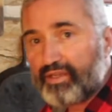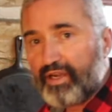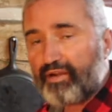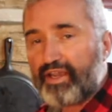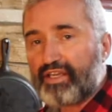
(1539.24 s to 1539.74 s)

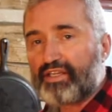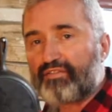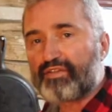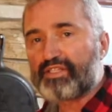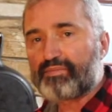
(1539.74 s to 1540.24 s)
I can
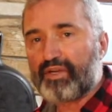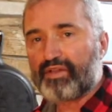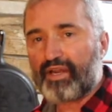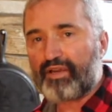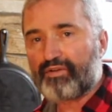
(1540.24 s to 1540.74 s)
definitely smell
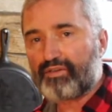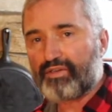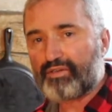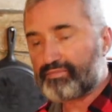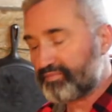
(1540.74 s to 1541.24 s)
the iron in
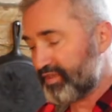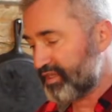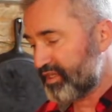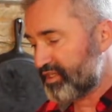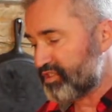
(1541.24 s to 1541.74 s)
there.
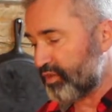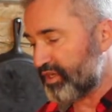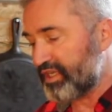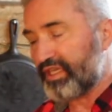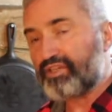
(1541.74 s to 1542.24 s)
So we're
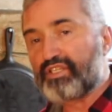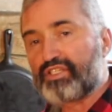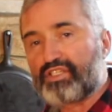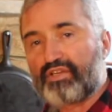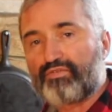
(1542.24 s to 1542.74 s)
going to let this
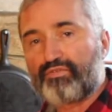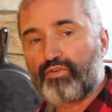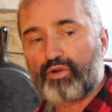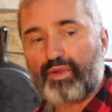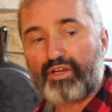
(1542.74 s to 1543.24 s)
sit
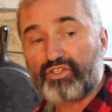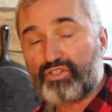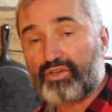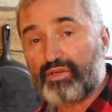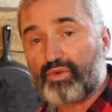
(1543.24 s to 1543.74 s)
for, I'm going to
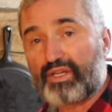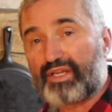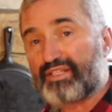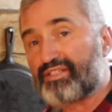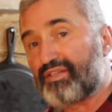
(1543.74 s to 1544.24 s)
stir it, we're going to
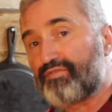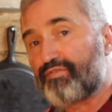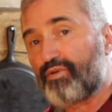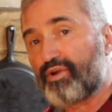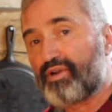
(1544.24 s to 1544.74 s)
let it sit
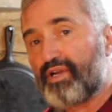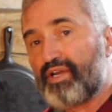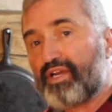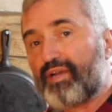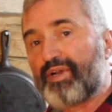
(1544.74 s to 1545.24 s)
for
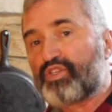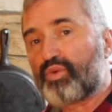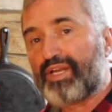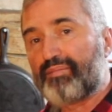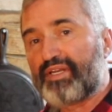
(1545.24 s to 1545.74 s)
about
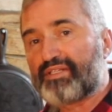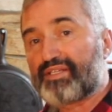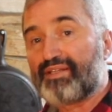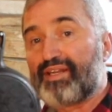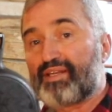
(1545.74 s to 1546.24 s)
20 minutes,
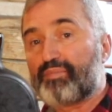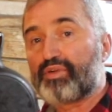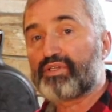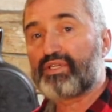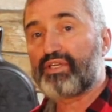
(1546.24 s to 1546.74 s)
and then I'm going to
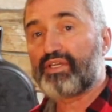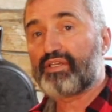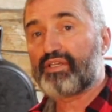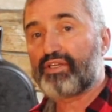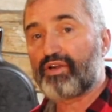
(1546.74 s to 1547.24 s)
put
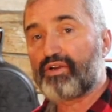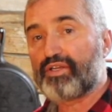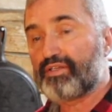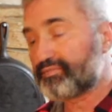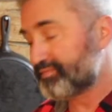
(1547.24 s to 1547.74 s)
the yarn in.